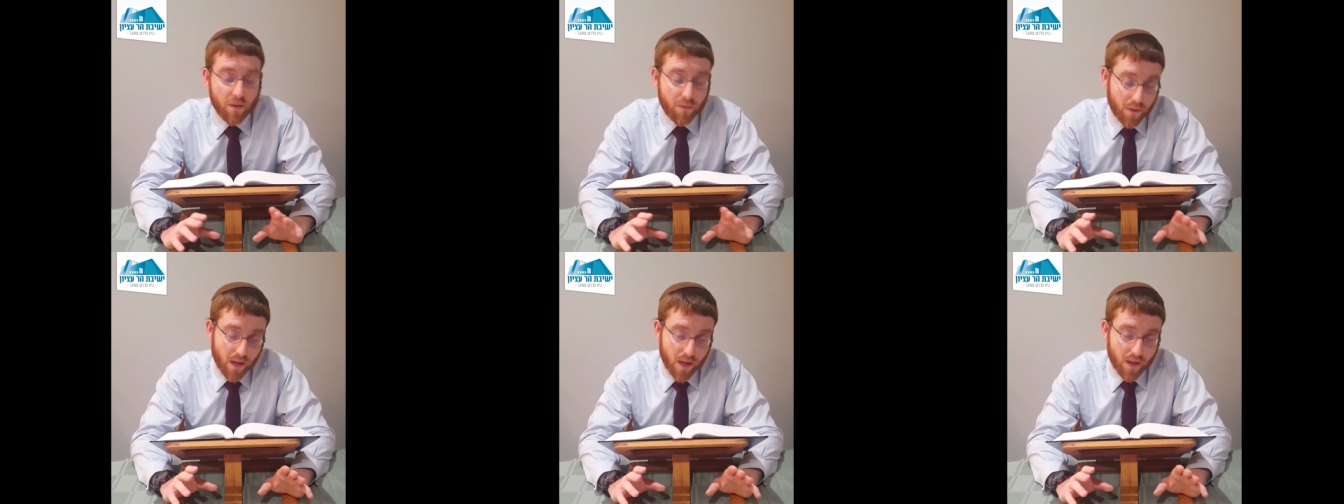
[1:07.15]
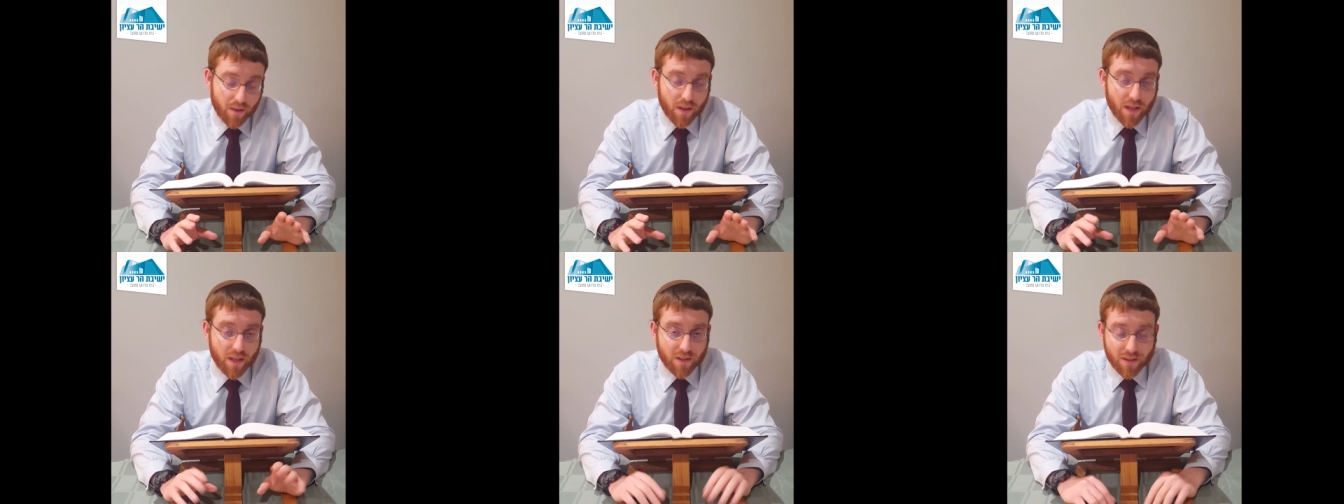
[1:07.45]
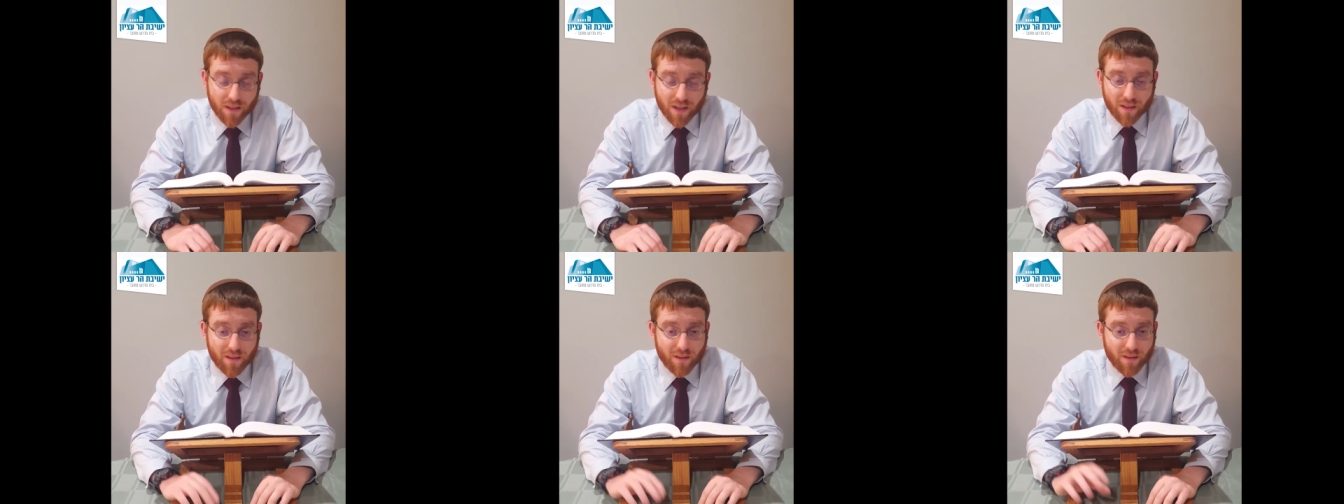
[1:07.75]
We're not. That's
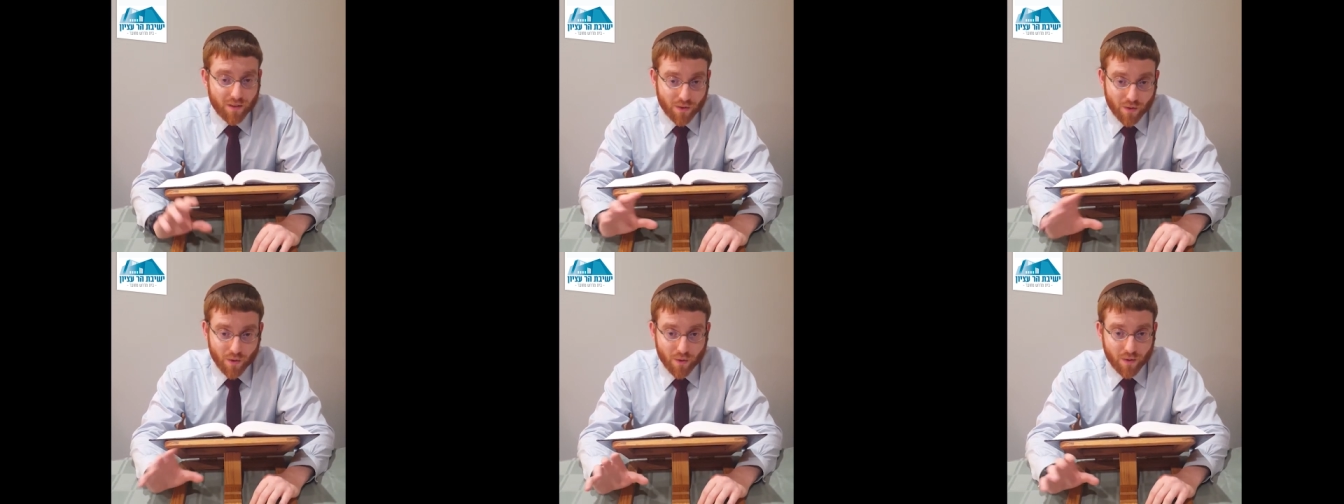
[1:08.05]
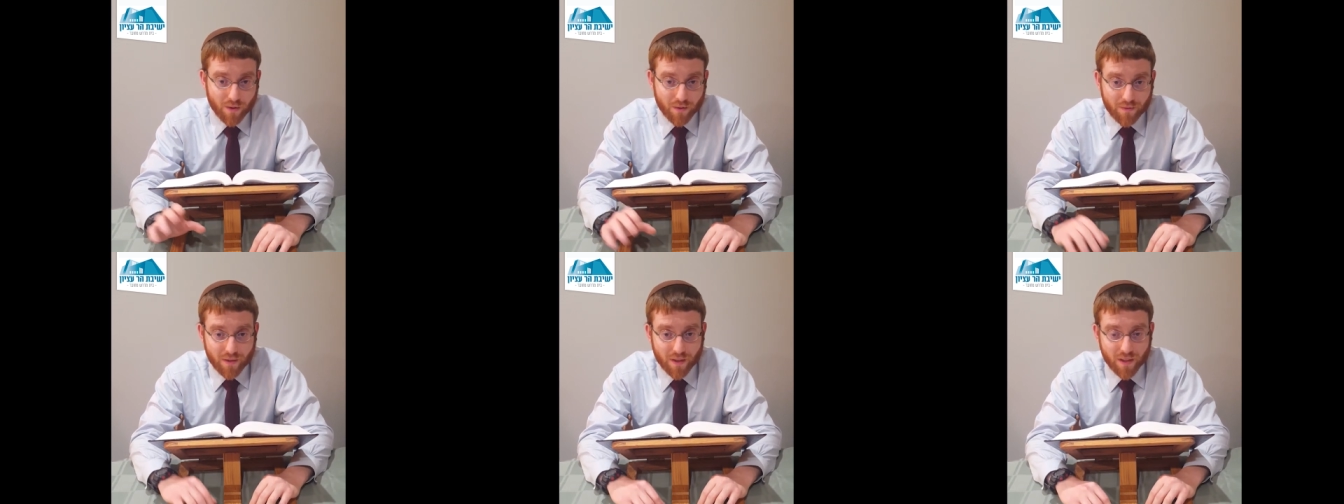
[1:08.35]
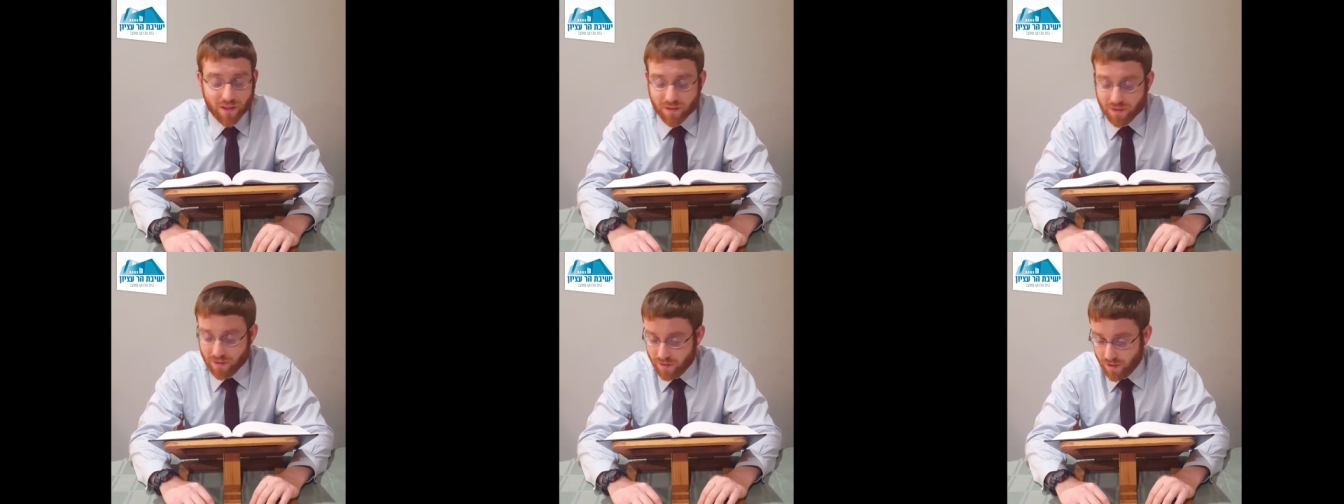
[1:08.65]
not the goal of
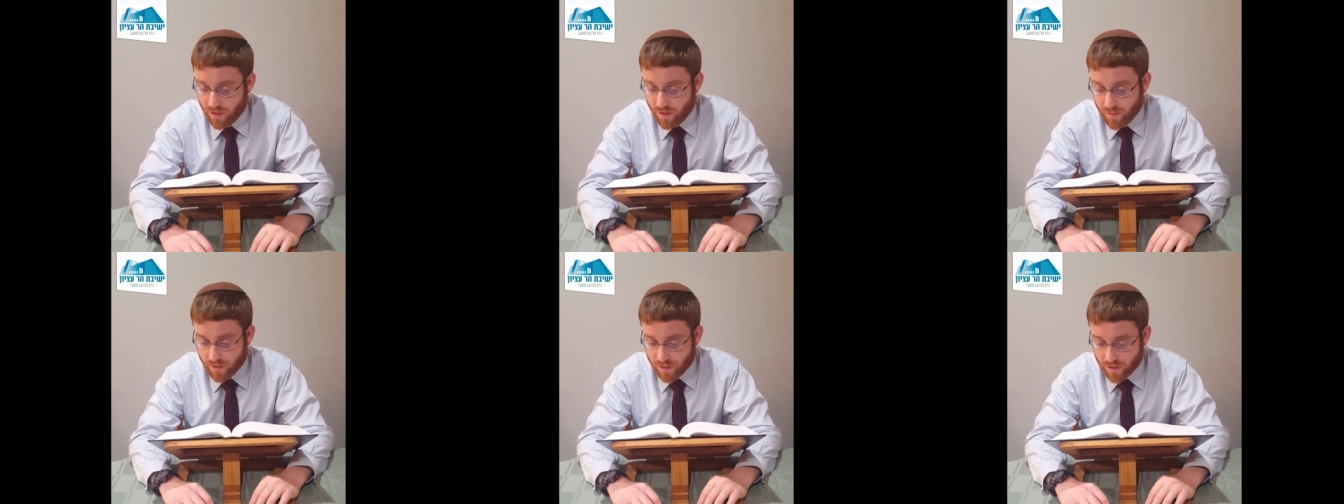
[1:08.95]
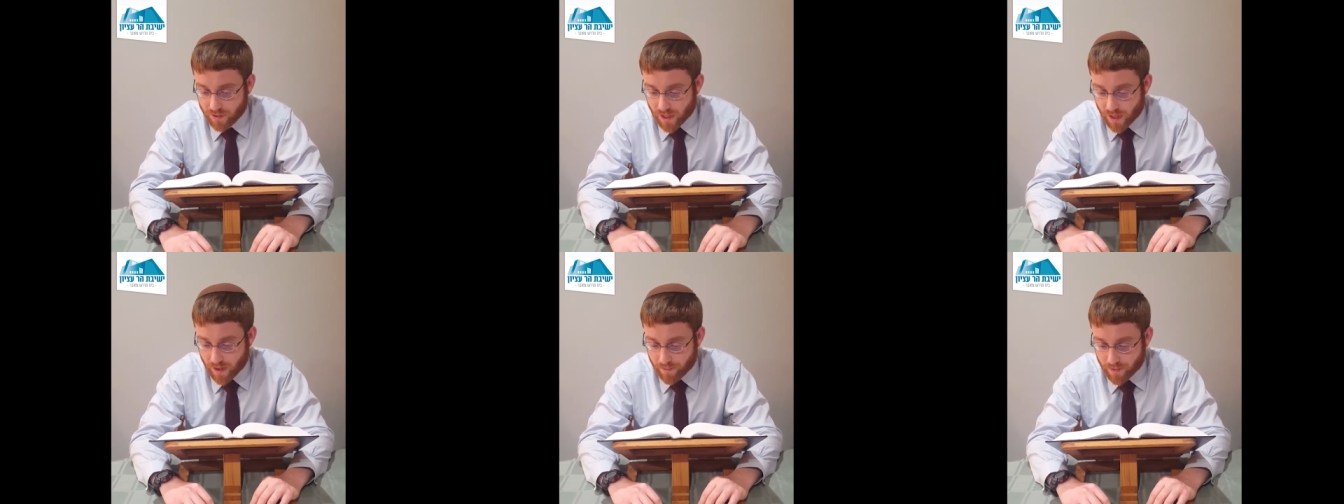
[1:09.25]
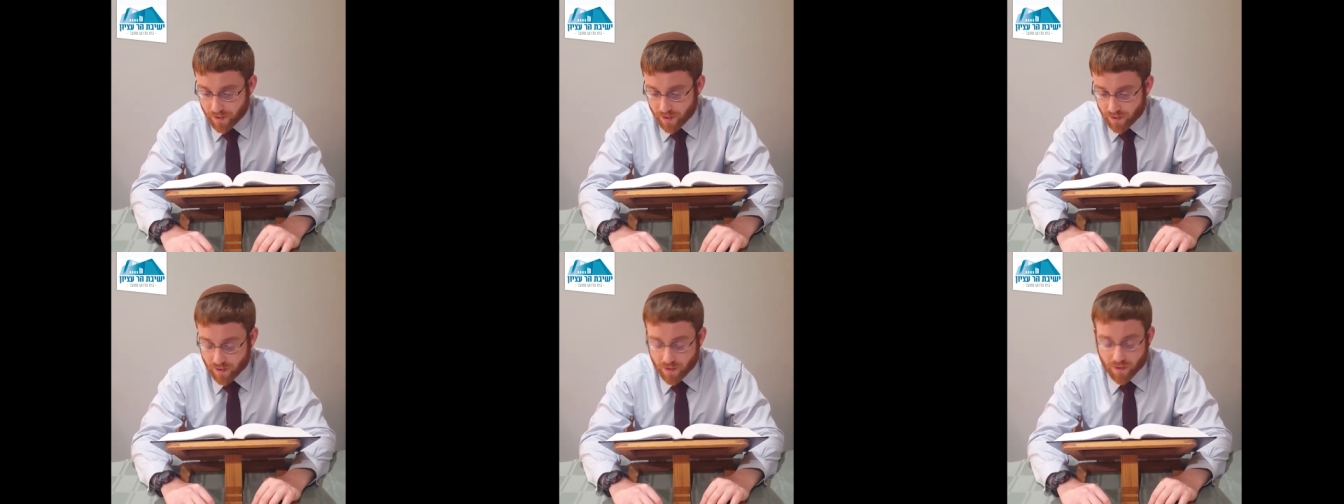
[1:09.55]
this of this
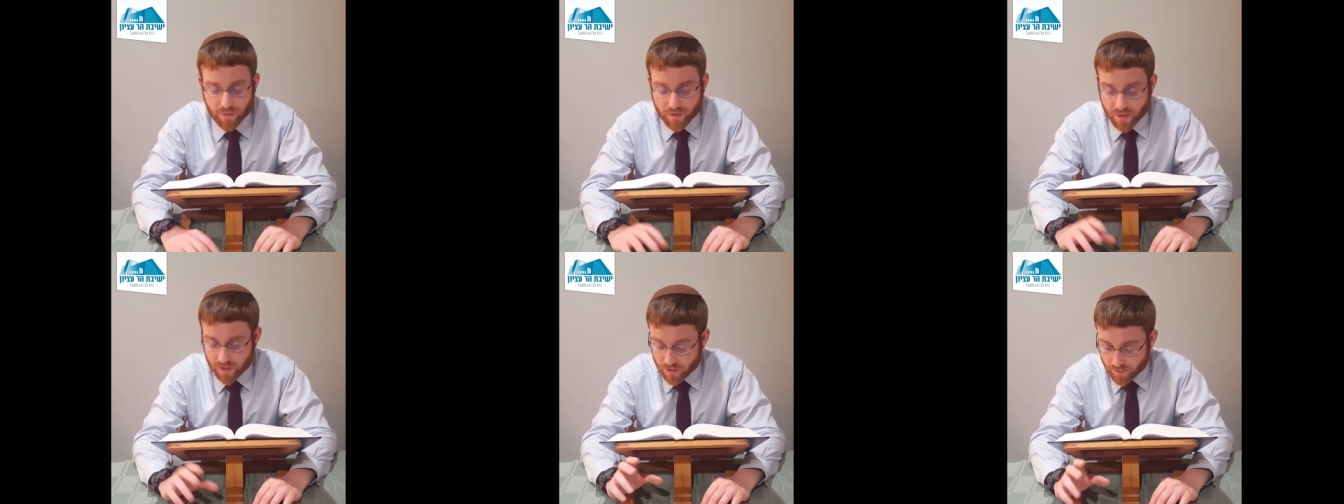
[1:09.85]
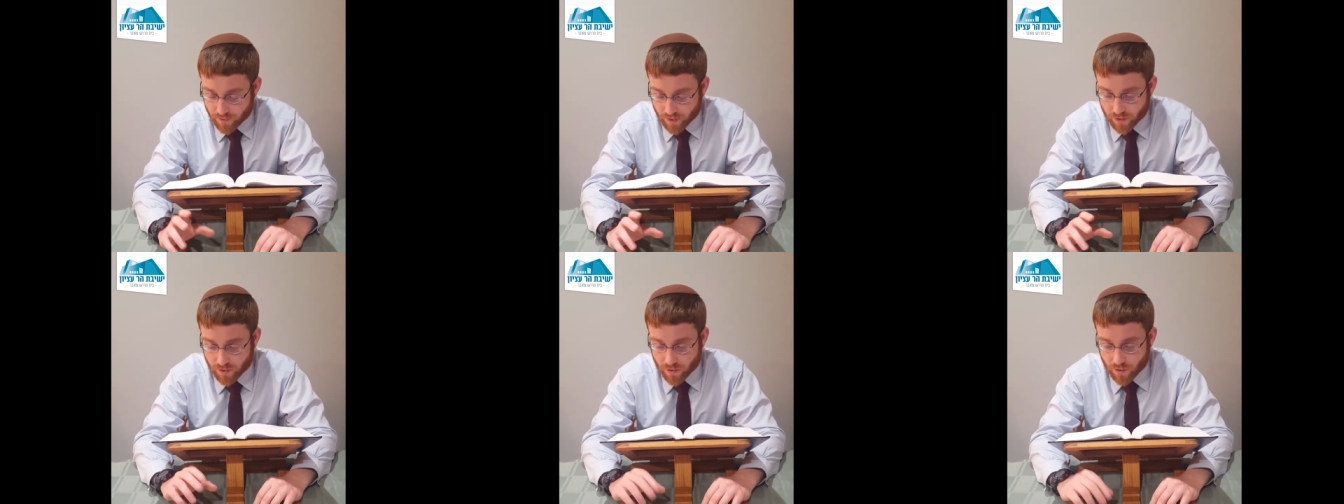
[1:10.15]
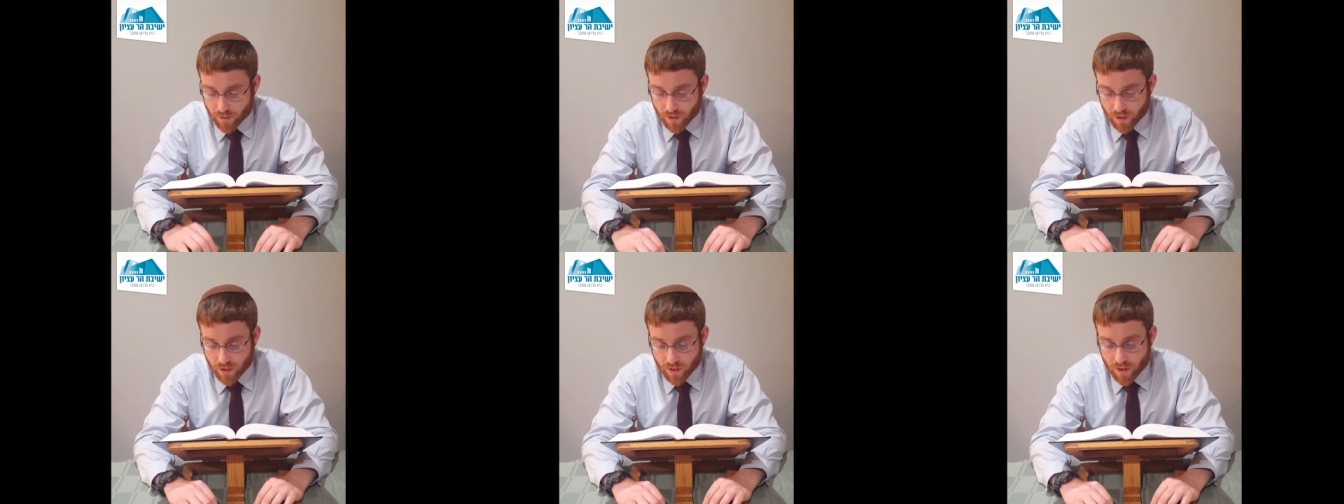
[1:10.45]
topic of this Dvar
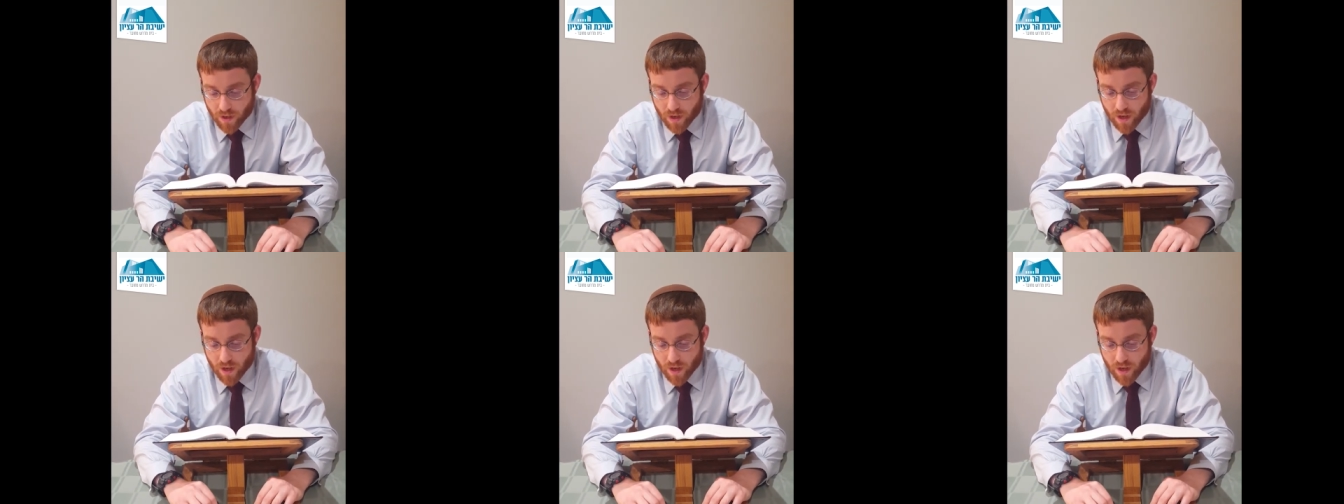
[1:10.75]
Torah,